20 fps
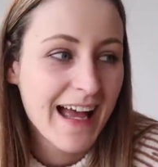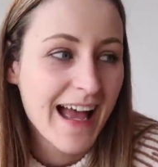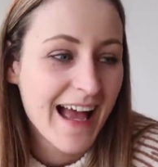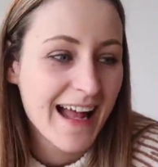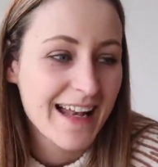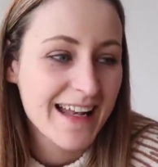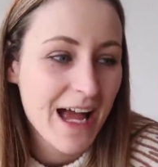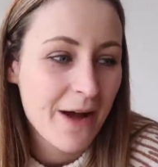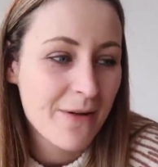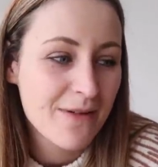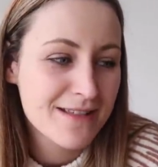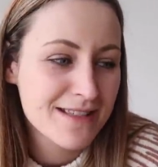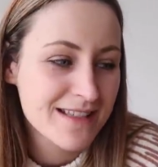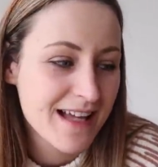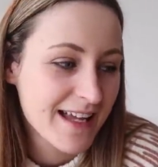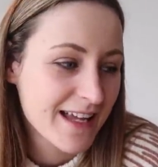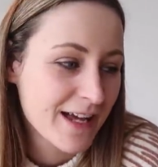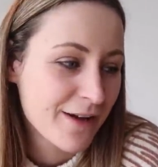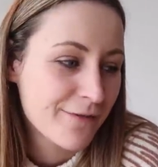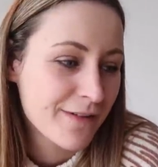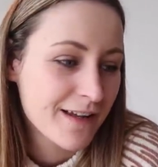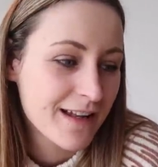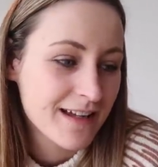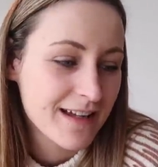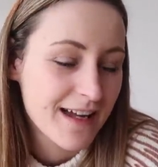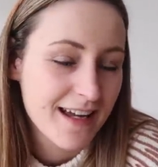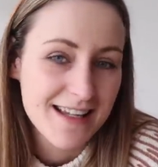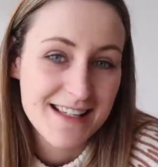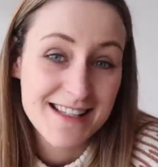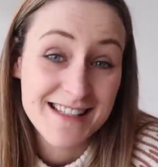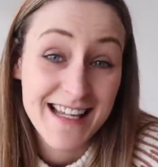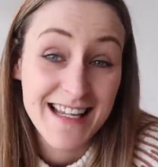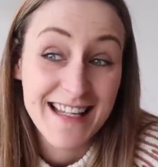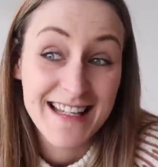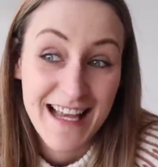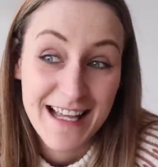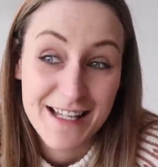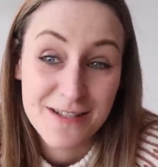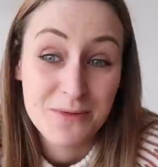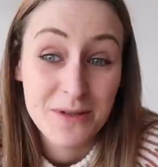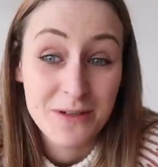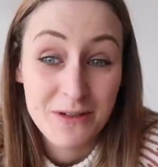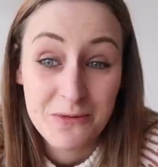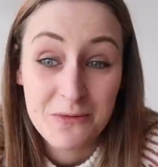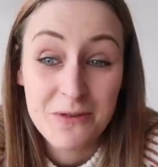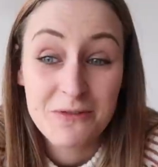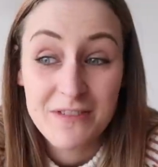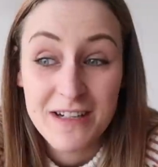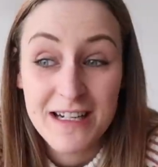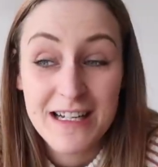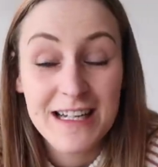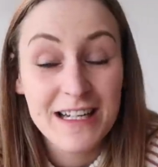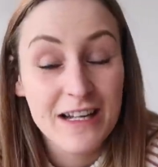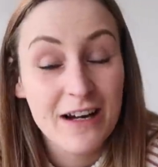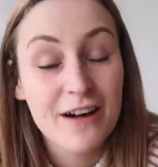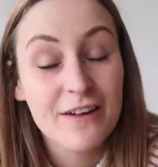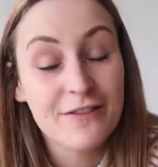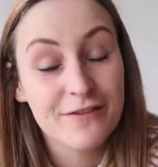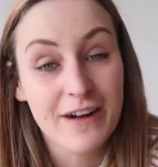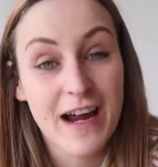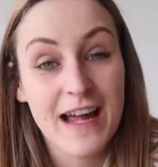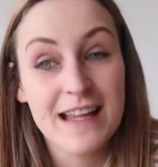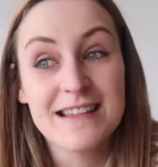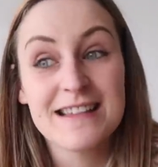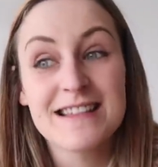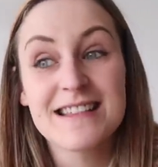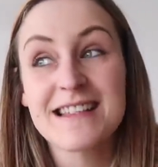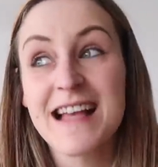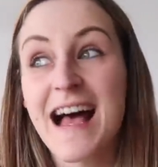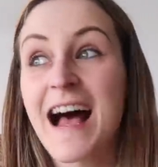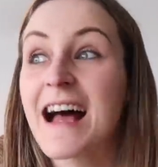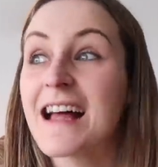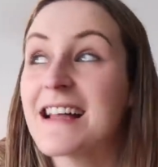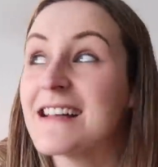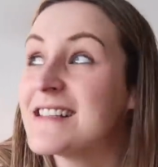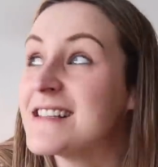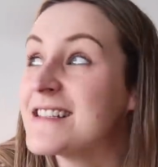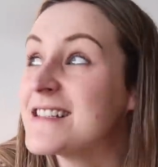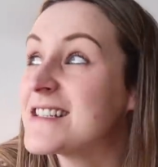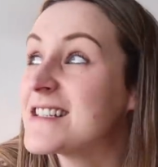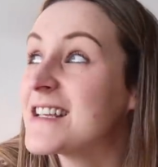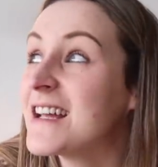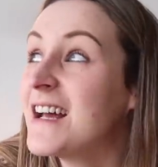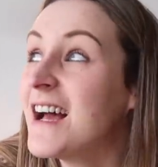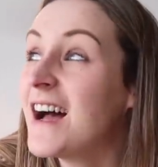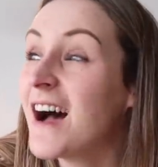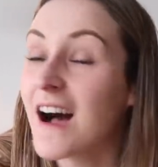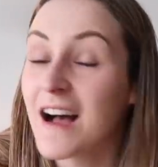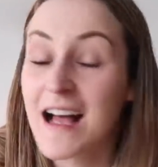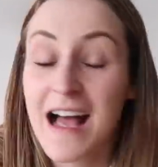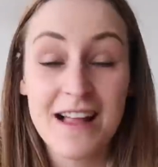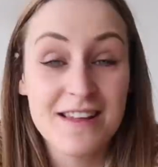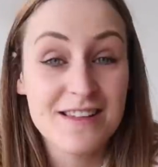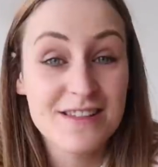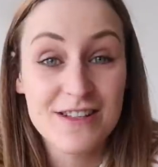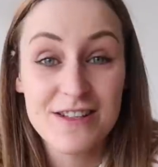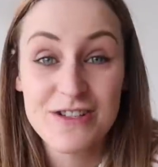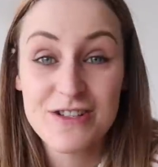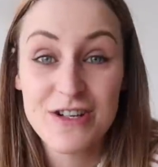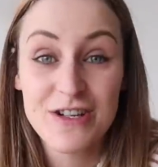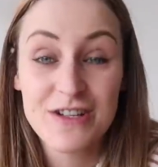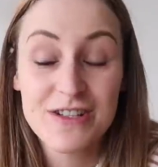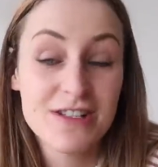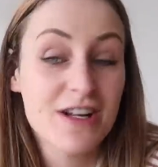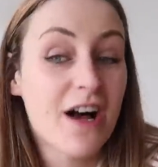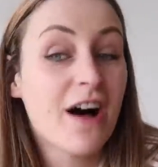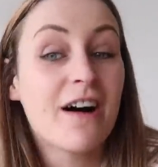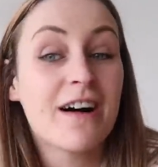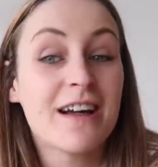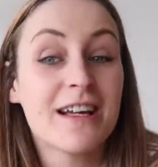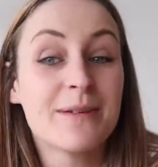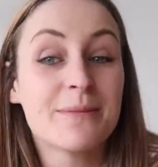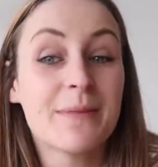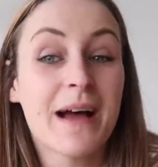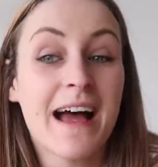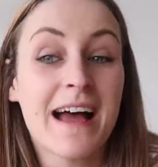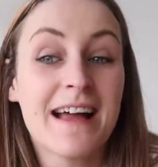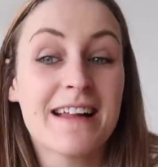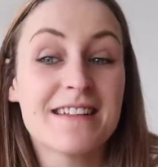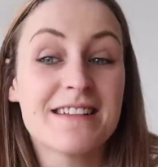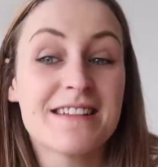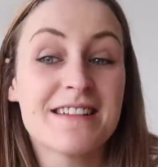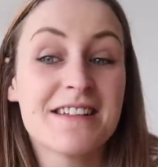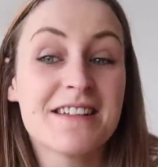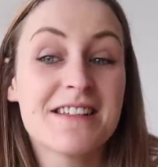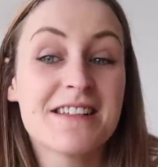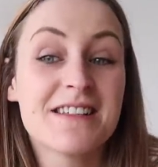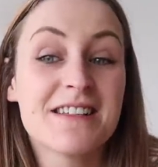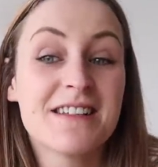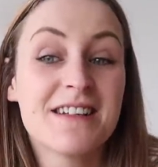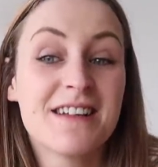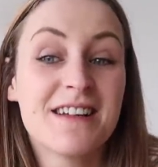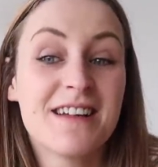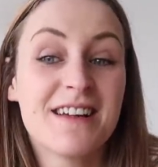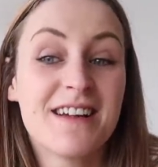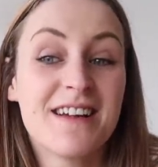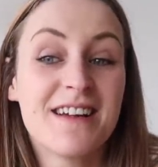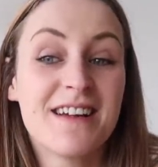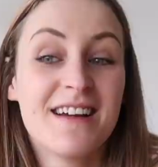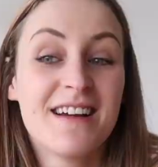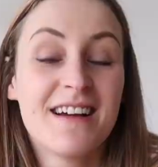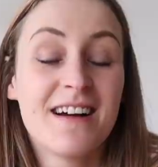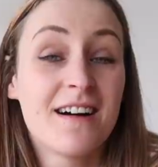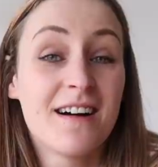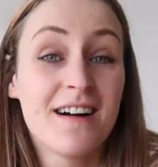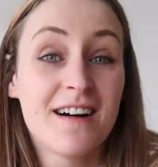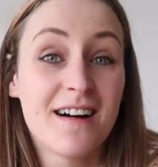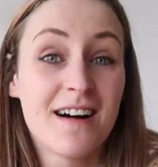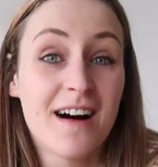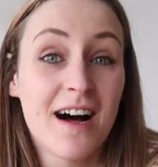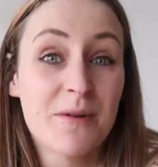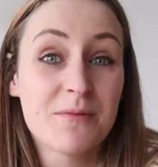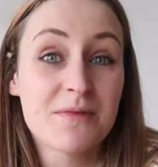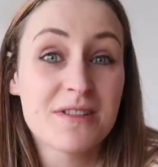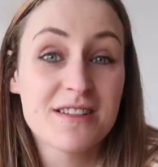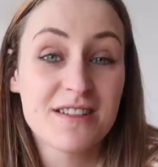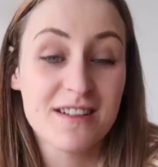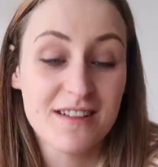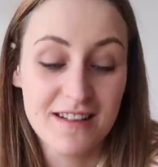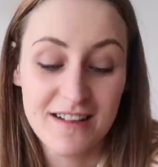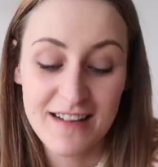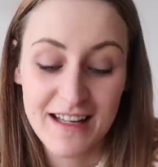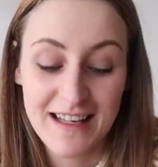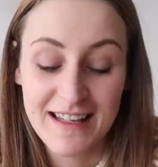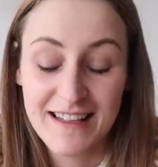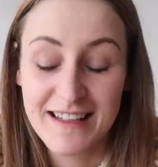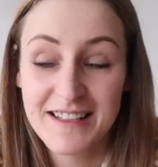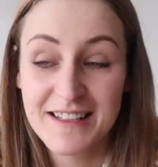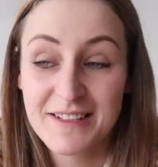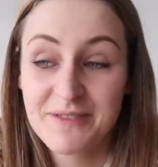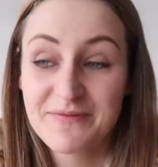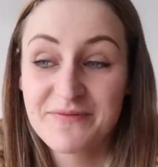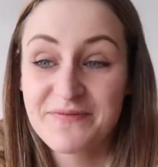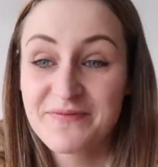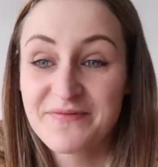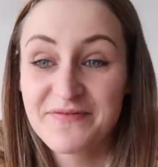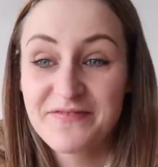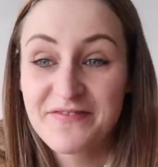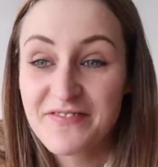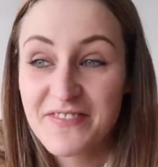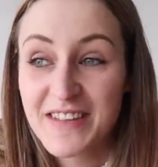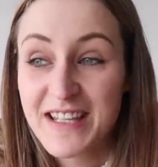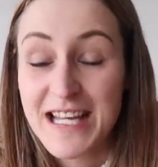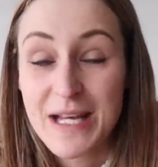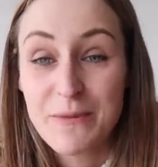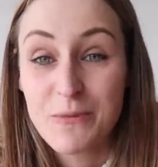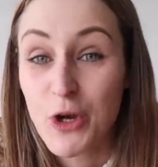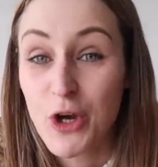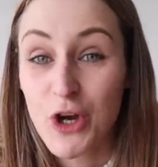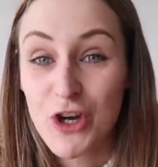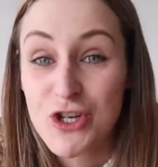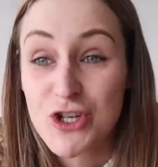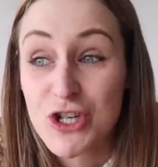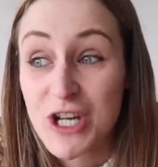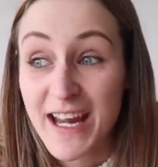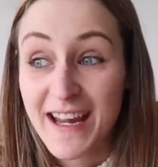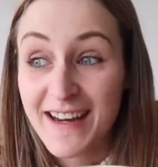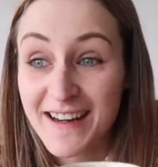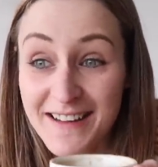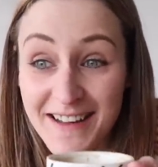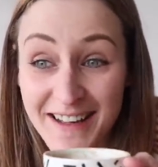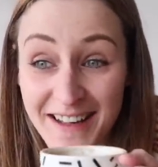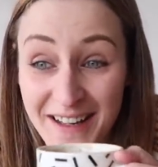And now it's like, I feel like I can say, yes, we, we really are friends, and I had such a good time, and I'm just gonna like keep gushing.